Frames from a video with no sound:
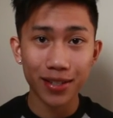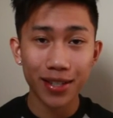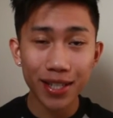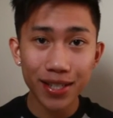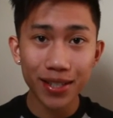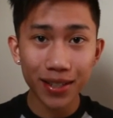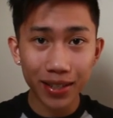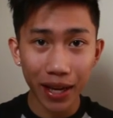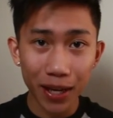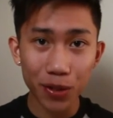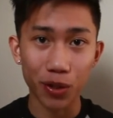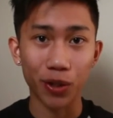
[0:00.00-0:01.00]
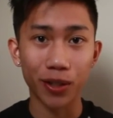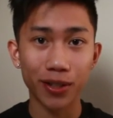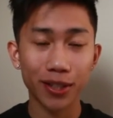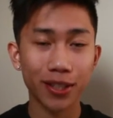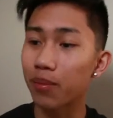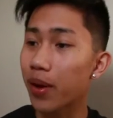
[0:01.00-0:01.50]
He's a dancer.
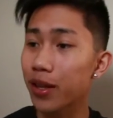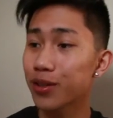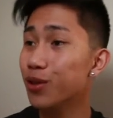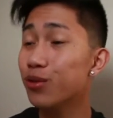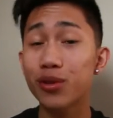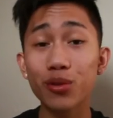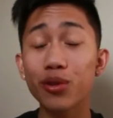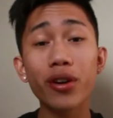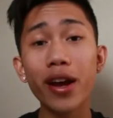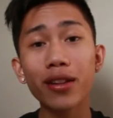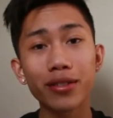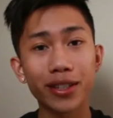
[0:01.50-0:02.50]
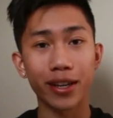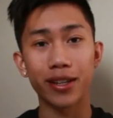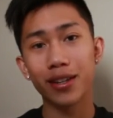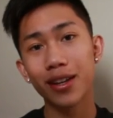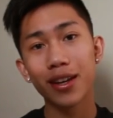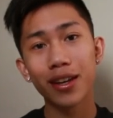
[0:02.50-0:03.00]
Oh, man, you're hella good.
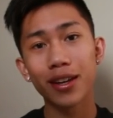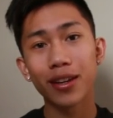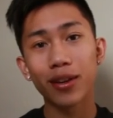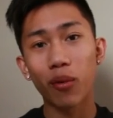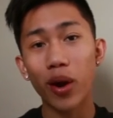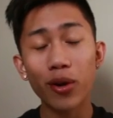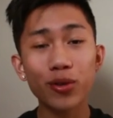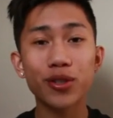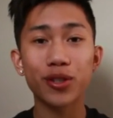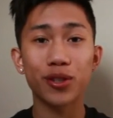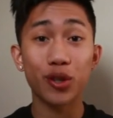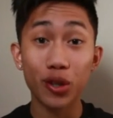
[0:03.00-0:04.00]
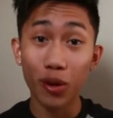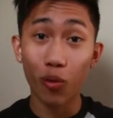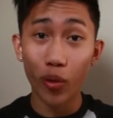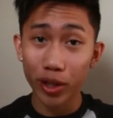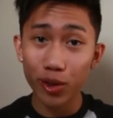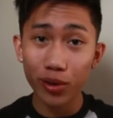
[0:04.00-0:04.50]
Why don't you,
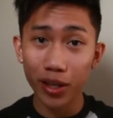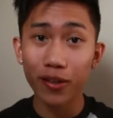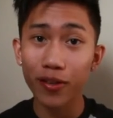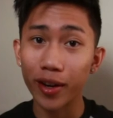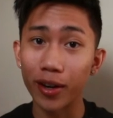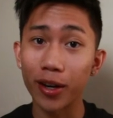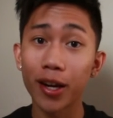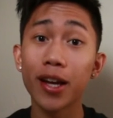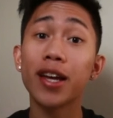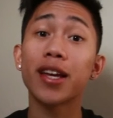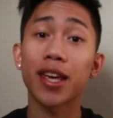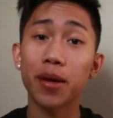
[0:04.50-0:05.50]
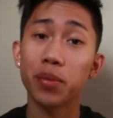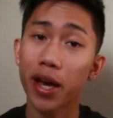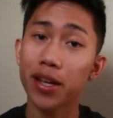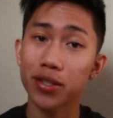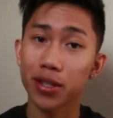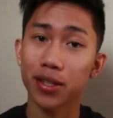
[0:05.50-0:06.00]
when you leave here, keep
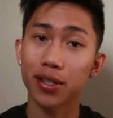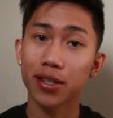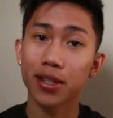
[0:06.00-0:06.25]
dancing?